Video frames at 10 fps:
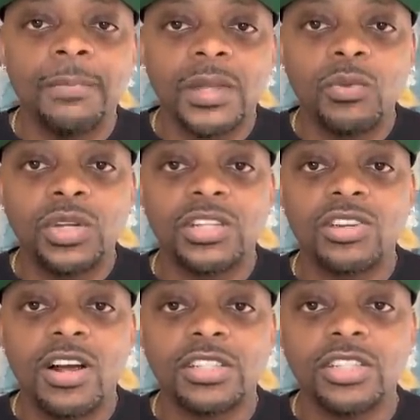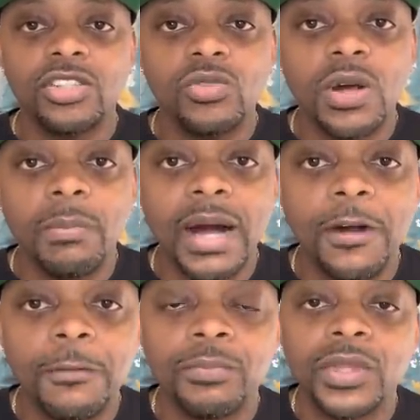I wanna talk to you
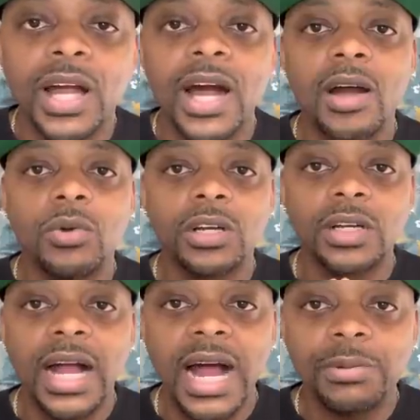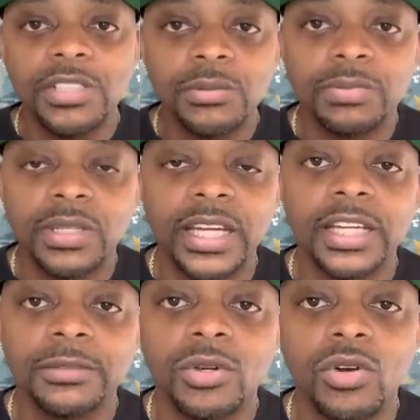about our option
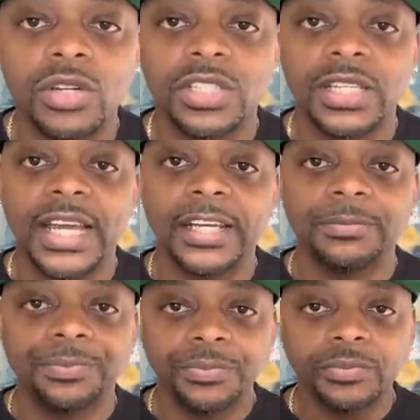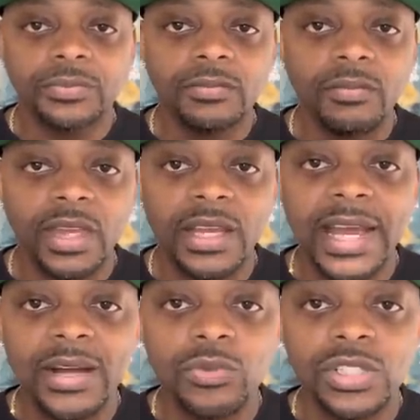play on today. And
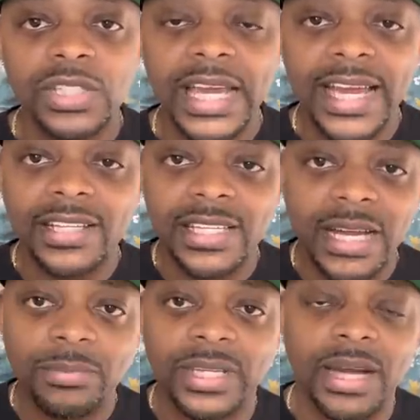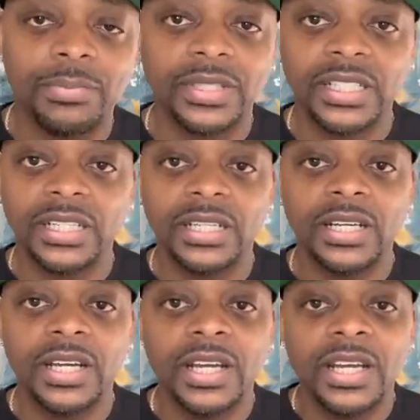that was the Exxon play I put in
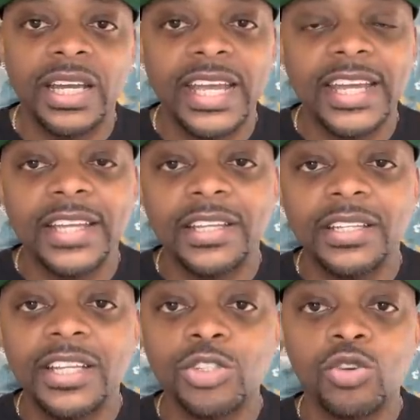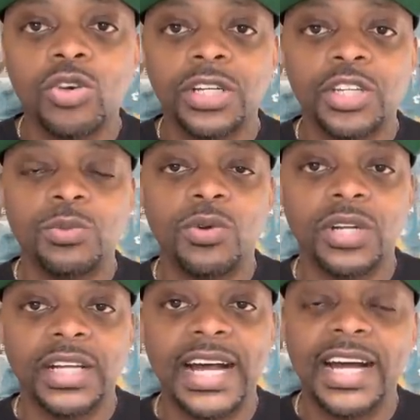the Discord this
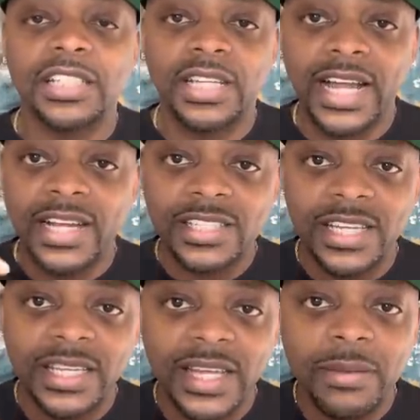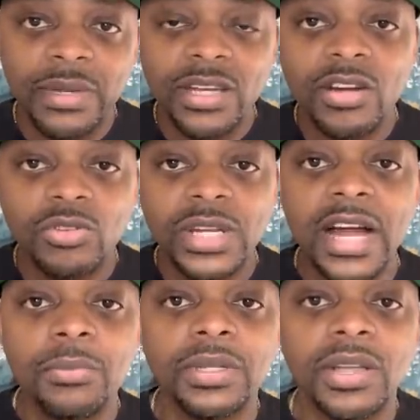morning, guys. Like I said, let me know
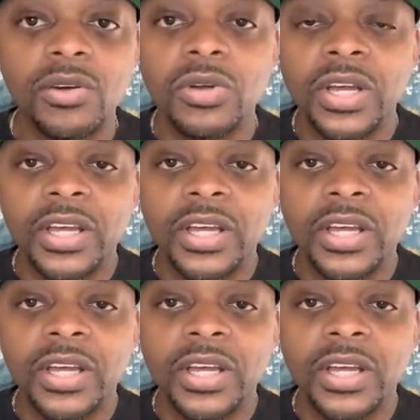down below